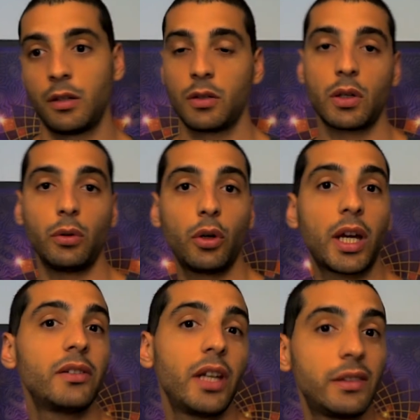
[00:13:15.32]
So you
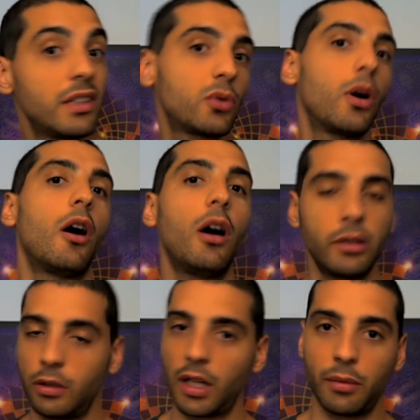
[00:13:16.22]
can take this to a whole
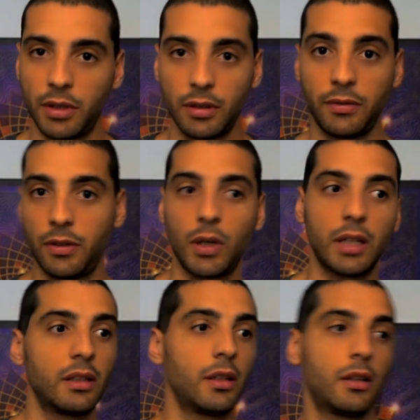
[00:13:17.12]
new level if you want.
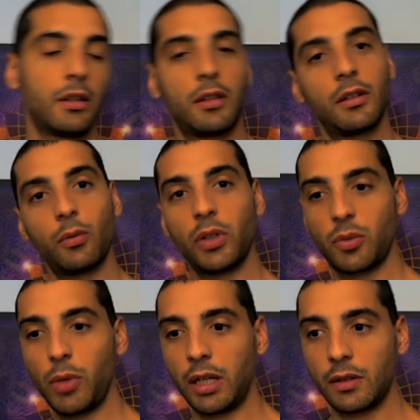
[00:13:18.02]

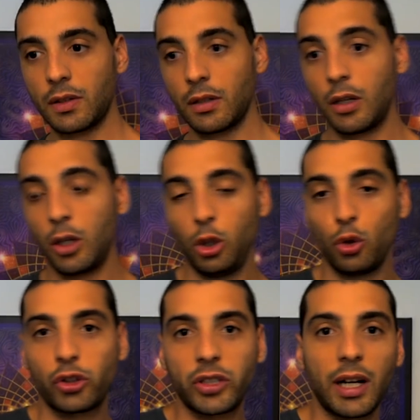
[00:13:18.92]
Which means you
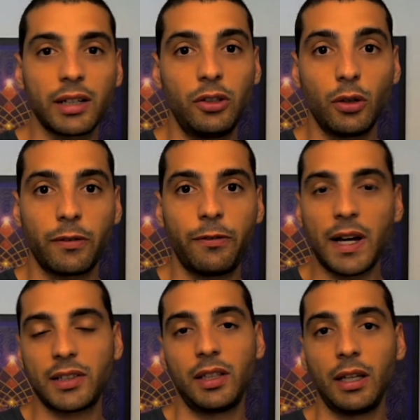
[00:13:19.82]
start your
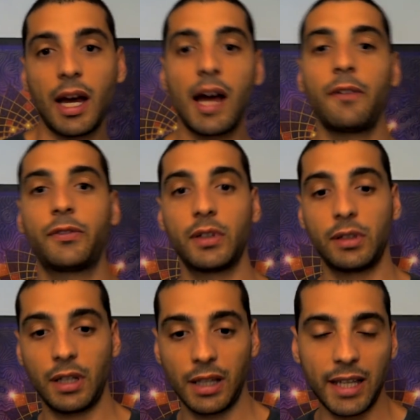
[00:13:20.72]
fasting after
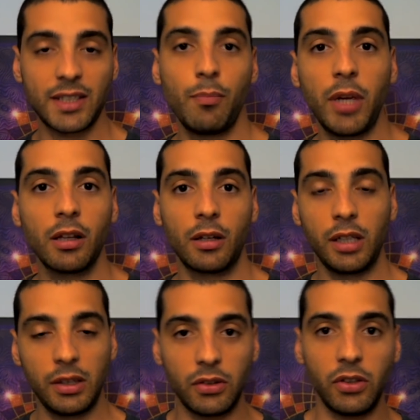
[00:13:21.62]
the last meal
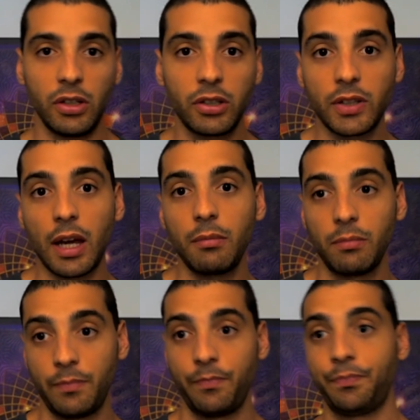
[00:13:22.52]
in the dinner time.
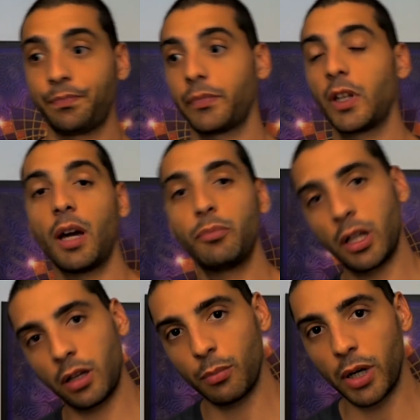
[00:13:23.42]
I'm
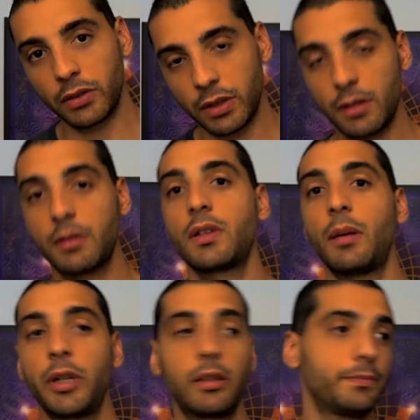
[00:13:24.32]
talking about
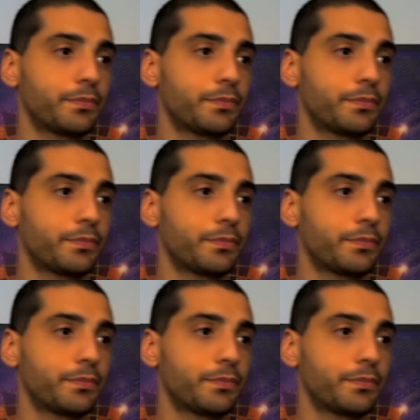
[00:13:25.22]
summer,